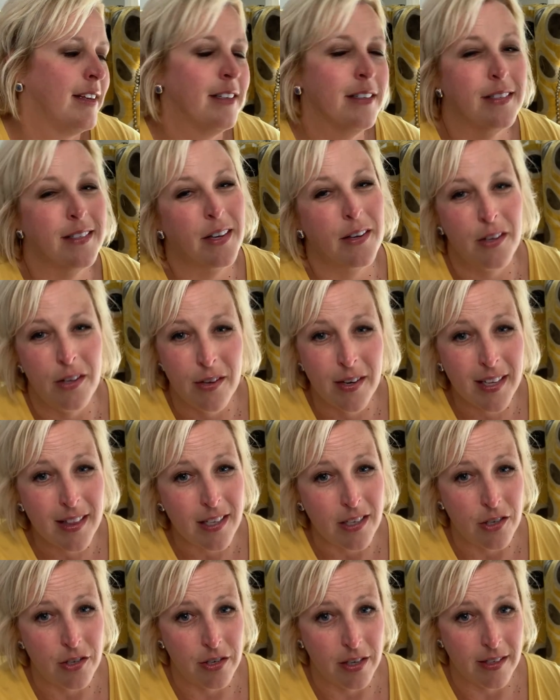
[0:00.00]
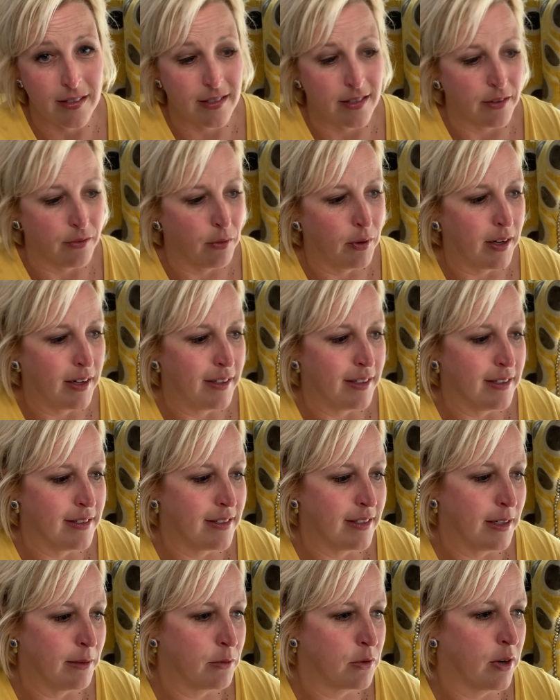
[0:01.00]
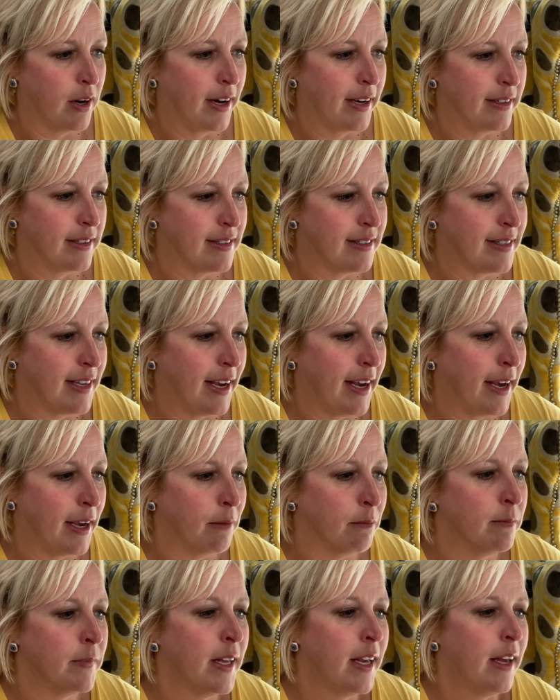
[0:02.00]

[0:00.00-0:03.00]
So you get the gist of what it is that I'm trying to say.